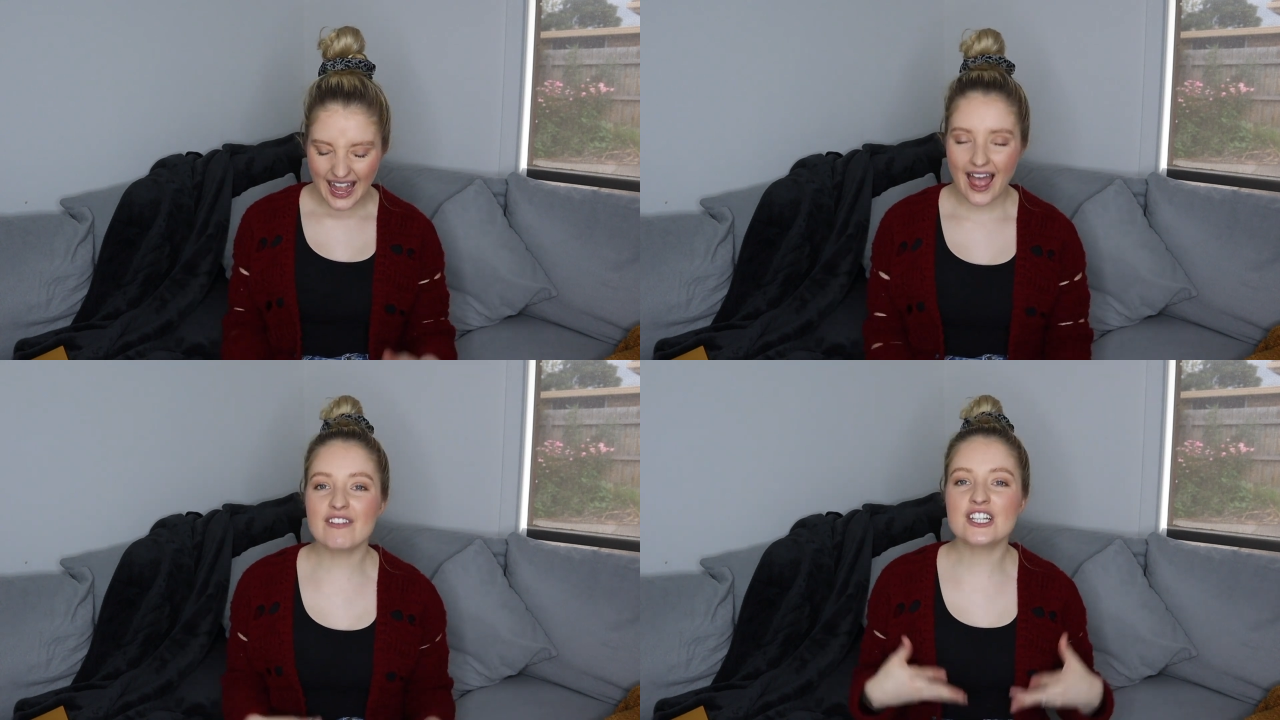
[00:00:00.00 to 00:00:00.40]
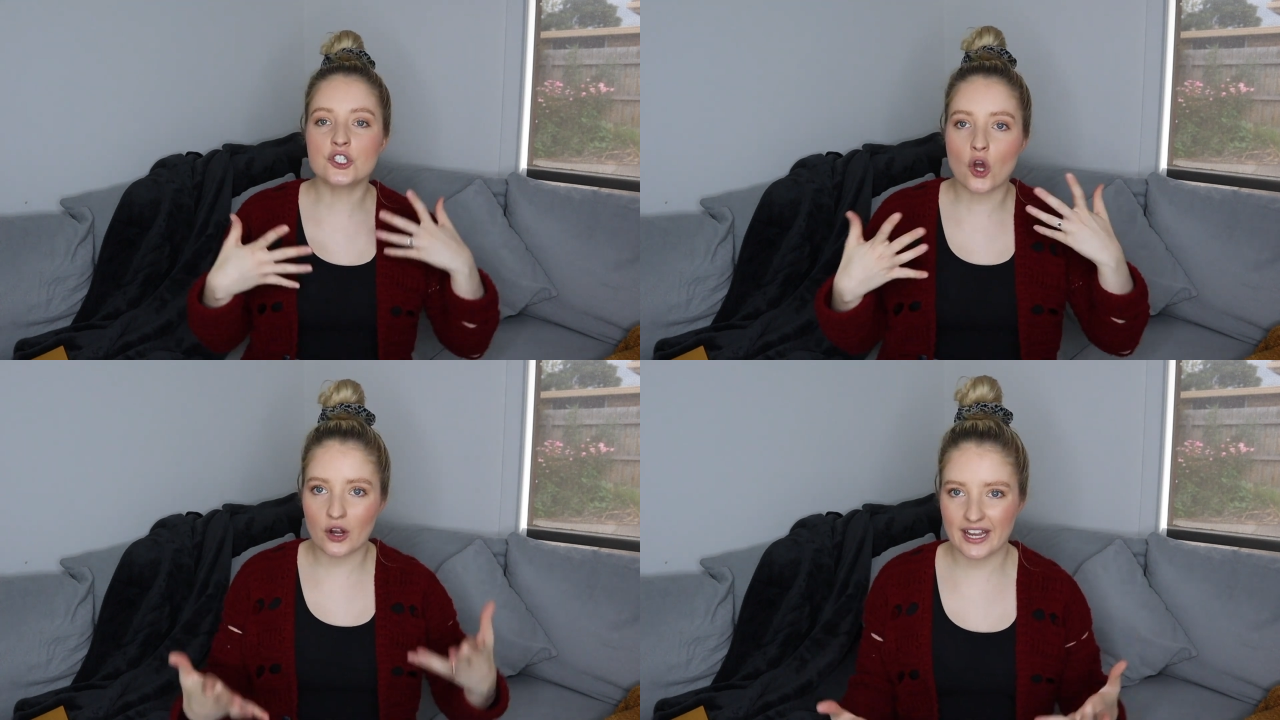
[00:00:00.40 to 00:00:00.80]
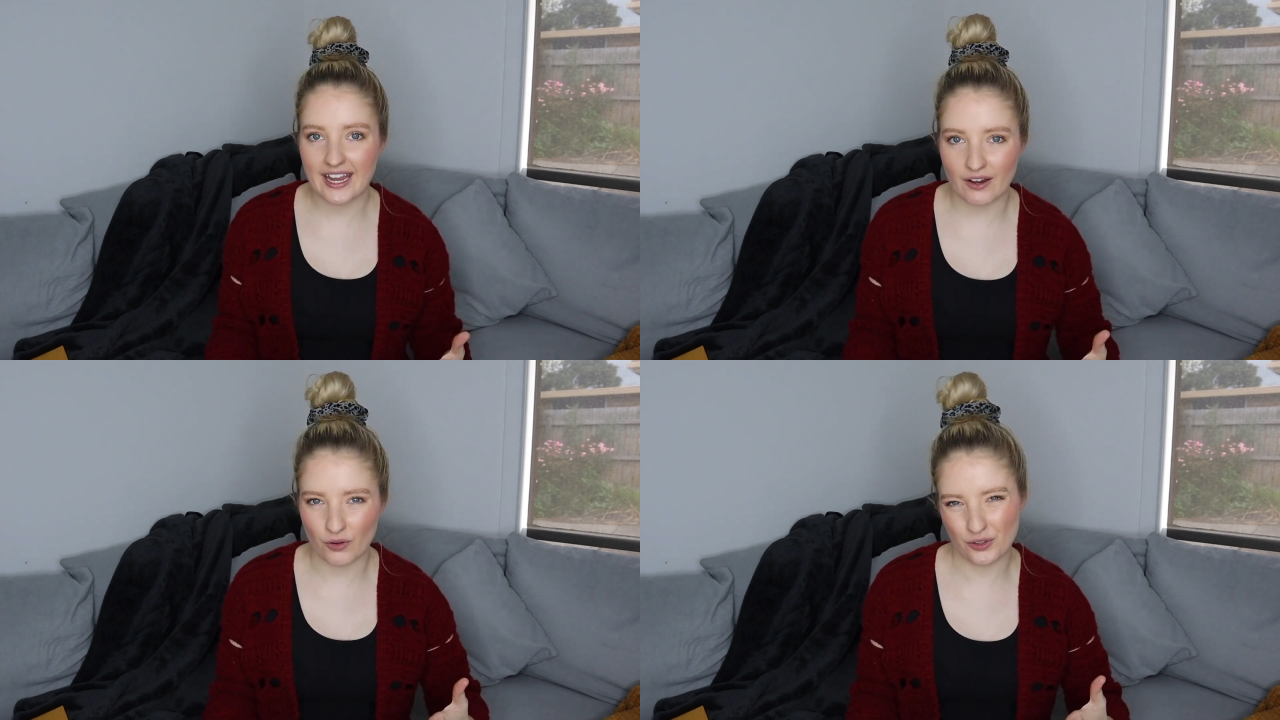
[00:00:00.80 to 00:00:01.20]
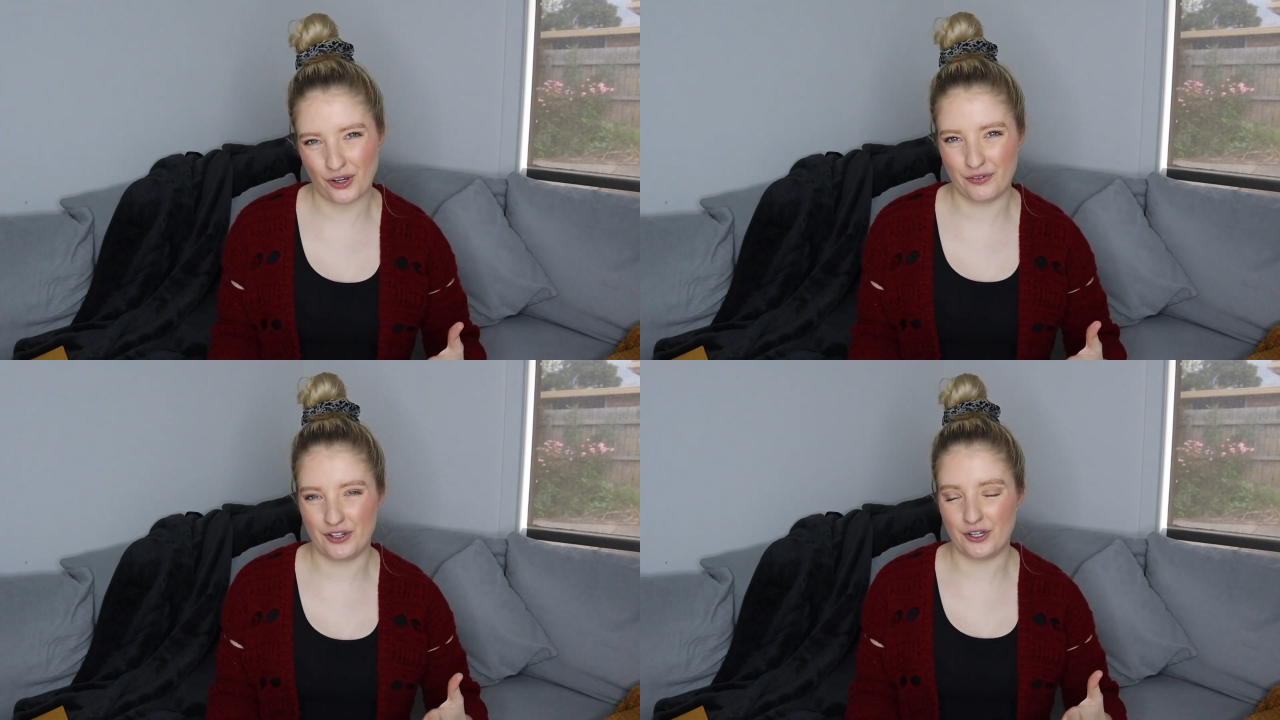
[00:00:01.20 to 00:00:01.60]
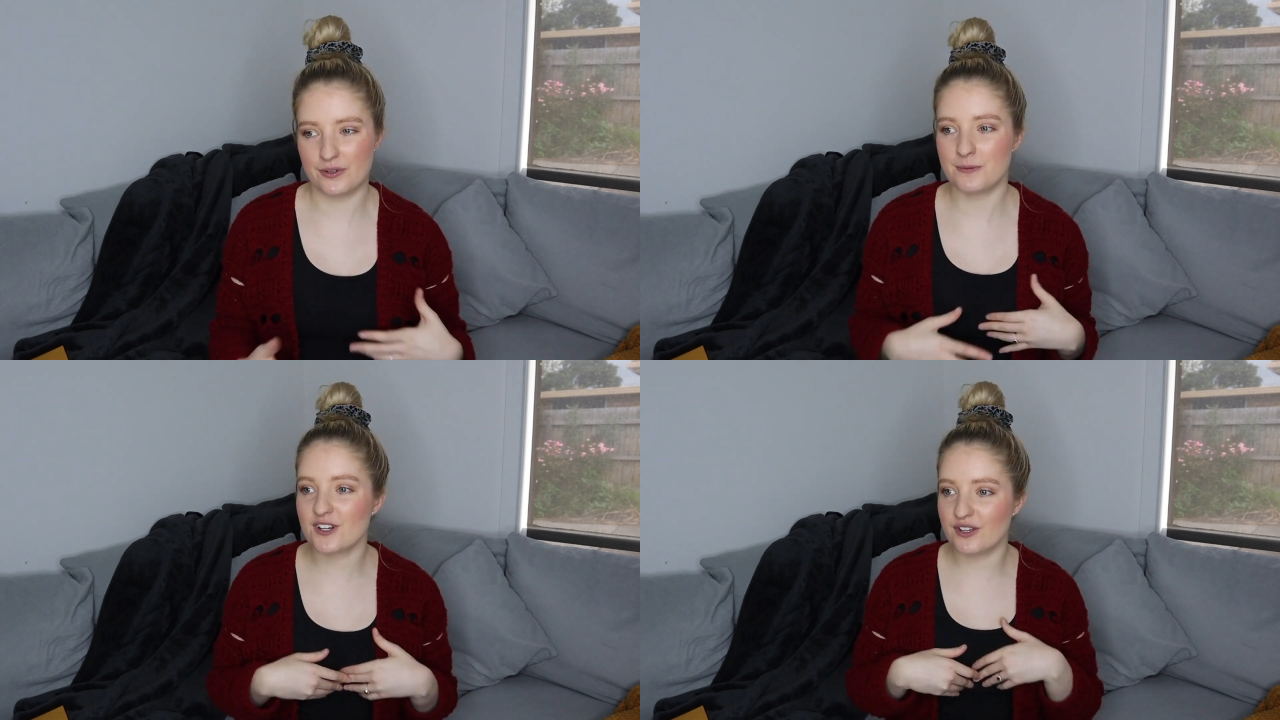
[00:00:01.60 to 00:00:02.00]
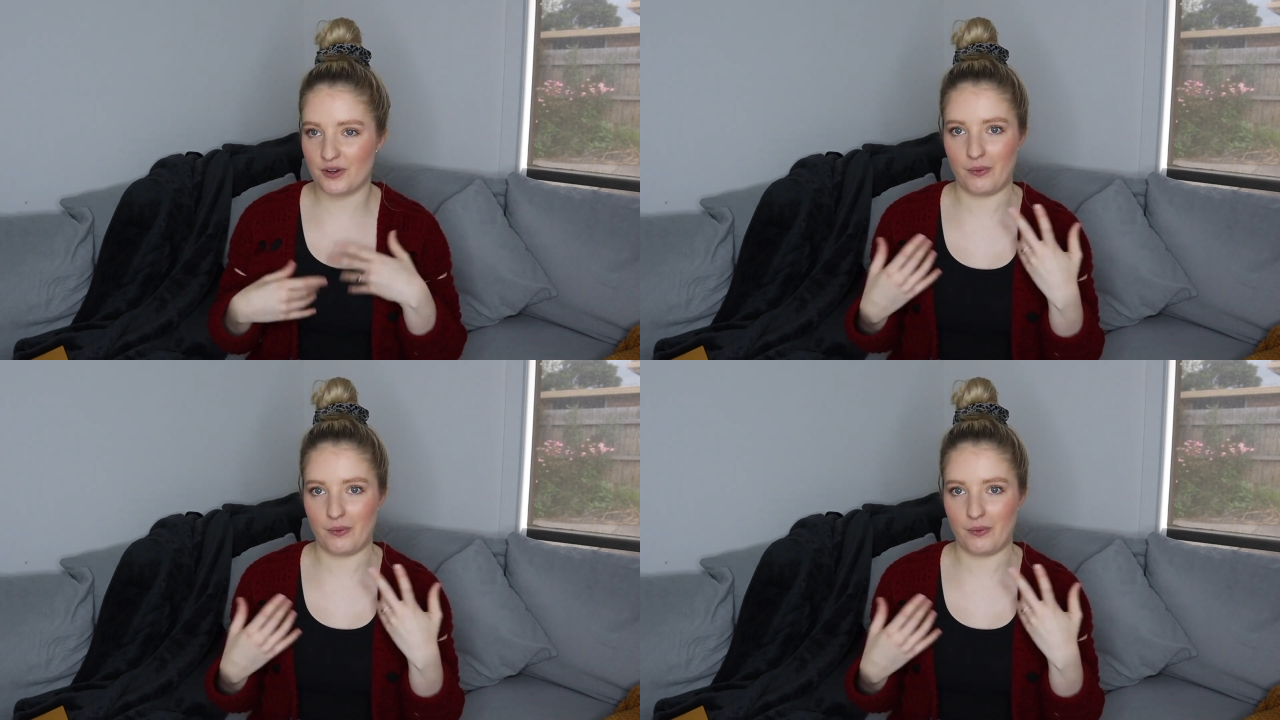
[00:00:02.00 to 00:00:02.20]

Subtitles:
having dog hair all over you, especially if you're